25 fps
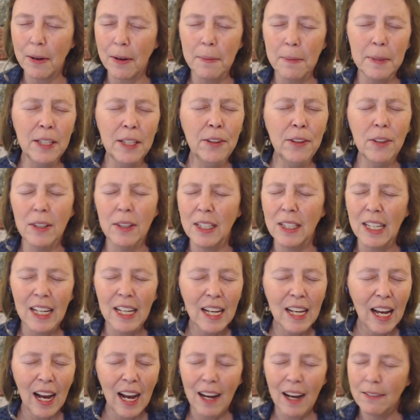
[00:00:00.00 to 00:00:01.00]
I mean,
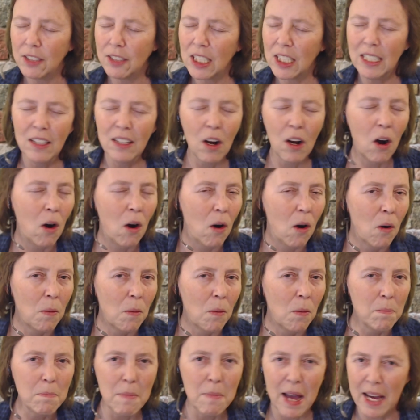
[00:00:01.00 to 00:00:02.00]
I've seen all
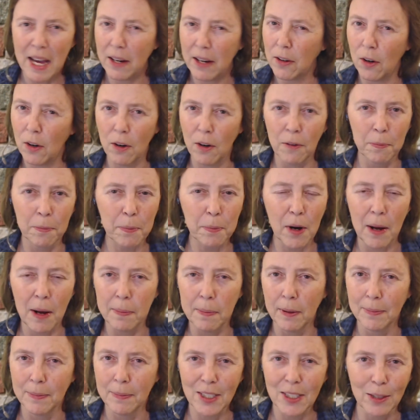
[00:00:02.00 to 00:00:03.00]
manner of
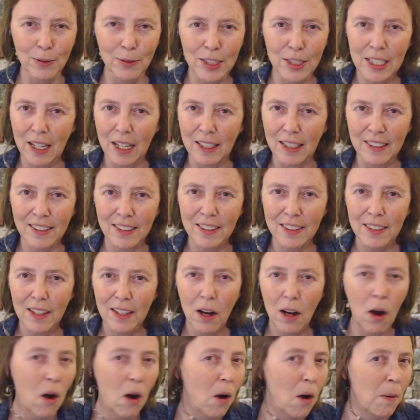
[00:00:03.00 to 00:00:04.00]
problems on sites,
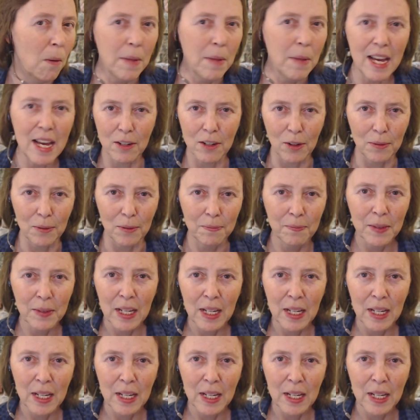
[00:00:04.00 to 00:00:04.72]
all manner.